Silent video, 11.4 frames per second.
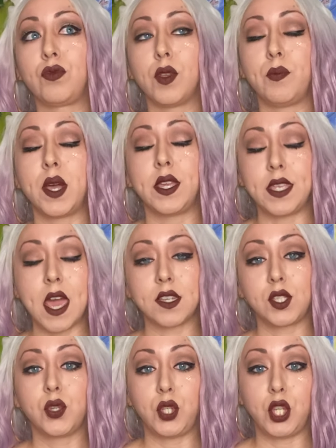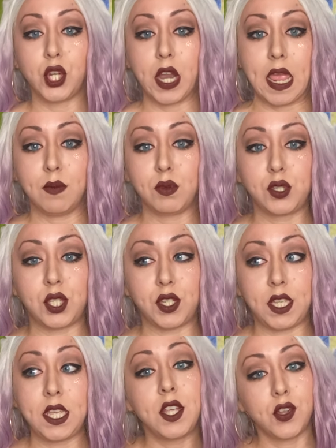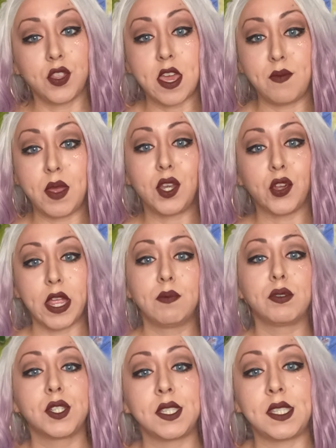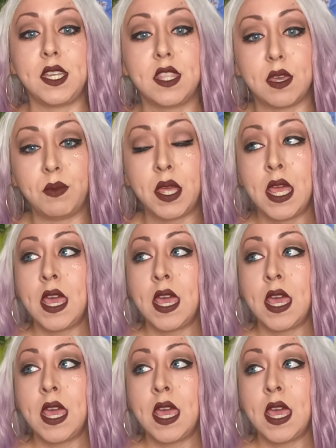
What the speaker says: But yeah, so you're able to hear them and you're able to see them